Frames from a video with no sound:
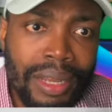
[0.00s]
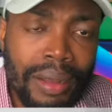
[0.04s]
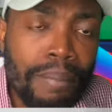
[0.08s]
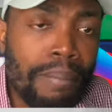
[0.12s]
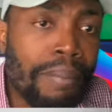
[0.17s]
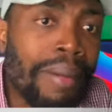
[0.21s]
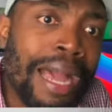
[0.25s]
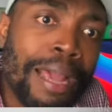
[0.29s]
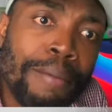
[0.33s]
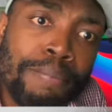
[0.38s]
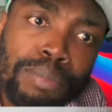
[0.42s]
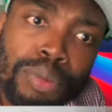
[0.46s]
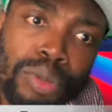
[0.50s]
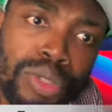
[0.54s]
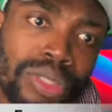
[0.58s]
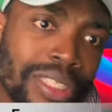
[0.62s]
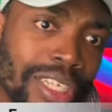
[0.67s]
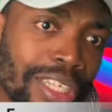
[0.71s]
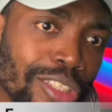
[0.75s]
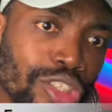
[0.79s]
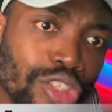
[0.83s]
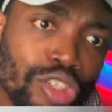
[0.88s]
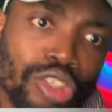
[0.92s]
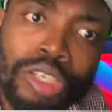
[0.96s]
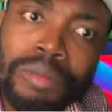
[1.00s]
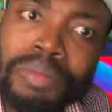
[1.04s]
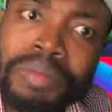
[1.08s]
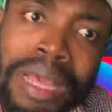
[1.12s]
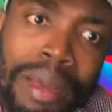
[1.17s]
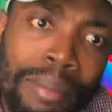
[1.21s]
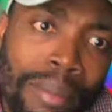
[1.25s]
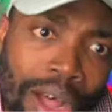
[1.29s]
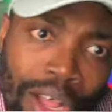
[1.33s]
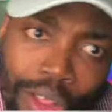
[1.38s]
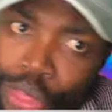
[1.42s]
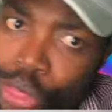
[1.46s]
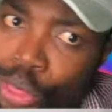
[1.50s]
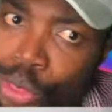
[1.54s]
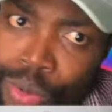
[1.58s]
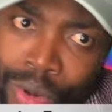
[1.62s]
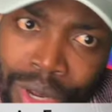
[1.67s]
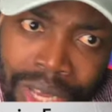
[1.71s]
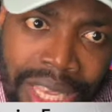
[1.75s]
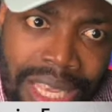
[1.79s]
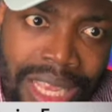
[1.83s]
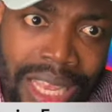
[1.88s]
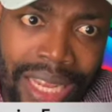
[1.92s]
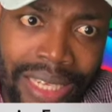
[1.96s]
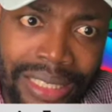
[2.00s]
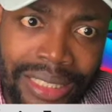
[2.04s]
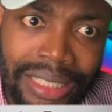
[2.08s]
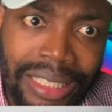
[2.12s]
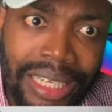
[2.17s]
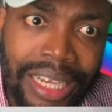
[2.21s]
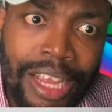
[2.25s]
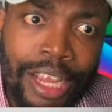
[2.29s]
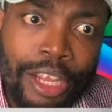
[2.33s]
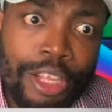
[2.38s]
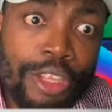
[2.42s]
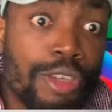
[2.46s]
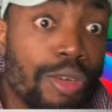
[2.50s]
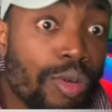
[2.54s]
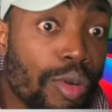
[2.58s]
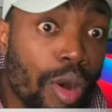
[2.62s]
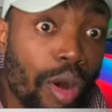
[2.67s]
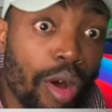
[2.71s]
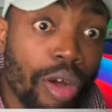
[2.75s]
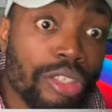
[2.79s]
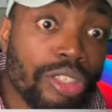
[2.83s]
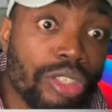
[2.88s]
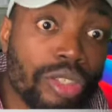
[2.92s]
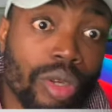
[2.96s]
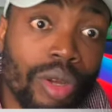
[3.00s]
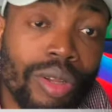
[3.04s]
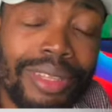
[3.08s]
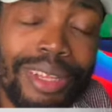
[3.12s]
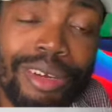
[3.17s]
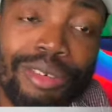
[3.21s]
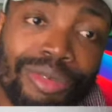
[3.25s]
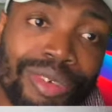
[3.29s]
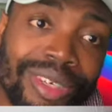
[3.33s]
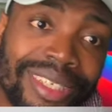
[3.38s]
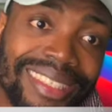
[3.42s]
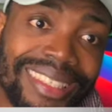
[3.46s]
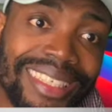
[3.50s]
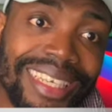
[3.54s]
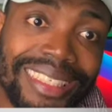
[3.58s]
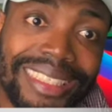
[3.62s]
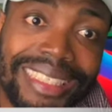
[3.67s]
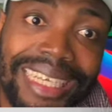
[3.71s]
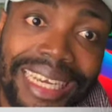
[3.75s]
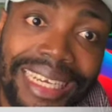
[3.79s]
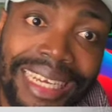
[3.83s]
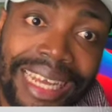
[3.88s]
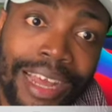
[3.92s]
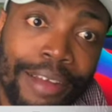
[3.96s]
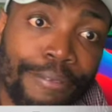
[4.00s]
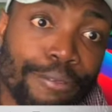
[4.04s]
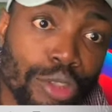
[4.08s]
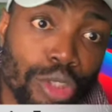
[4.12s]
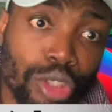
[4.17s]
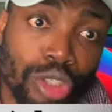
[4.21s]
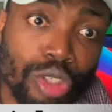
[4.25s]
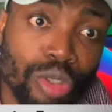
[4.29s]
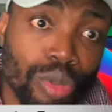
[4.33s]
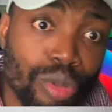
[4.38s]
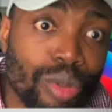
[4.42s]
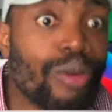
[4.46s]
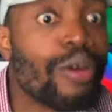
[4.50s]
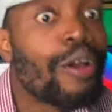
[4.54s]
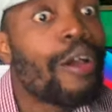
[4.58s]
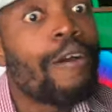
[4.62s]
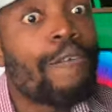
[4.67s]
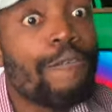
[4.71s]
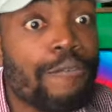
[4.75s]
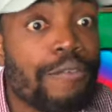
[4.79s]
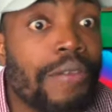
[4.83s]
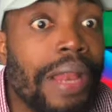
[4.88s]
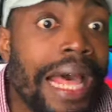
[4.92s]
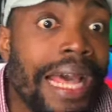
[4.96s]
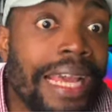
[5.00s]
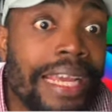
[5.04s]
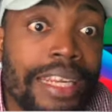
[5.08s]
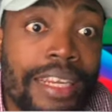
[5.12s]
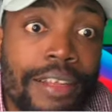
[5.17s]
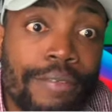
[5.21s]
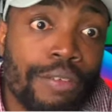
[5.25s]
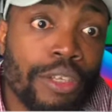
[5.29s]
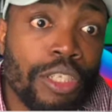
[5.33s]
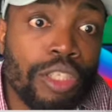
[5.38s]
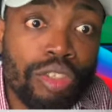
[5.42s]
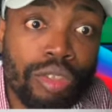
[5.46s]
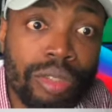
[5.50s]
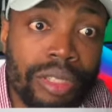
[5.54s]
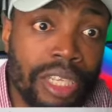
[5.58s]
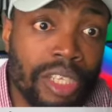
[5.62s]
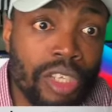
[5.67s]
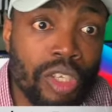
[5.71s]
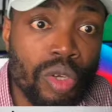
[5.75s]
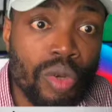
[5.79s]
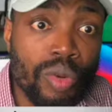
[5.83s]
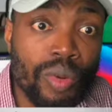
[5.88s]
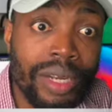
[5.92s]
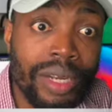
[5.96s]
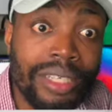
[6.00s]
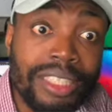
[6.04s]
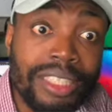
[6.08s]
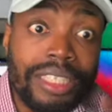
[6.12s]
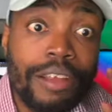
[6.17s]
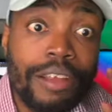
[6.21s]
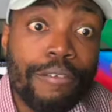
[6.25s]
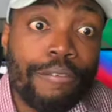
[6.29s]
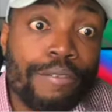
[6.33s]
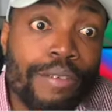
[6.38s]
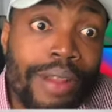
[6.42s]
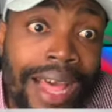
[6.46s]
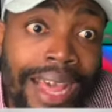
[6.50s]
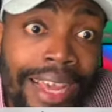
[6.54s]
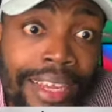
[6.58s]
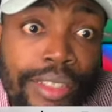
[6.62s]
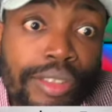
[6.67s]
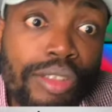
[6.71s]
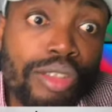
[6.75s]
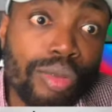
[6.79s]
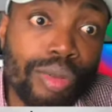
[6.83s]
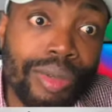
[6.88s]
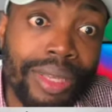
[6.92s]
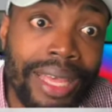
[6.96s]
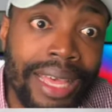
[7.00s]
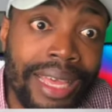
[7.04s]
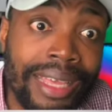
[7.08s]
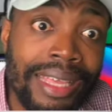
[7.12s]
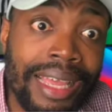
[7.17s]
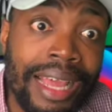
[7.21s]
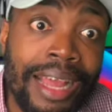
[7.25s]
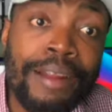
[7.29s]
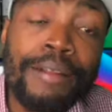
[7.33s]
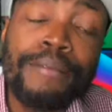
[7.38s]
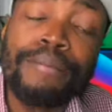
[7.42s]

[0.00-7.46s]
My project took me about 3 years. You all saw the research I have to do, flying even to the US, flying to Kenya,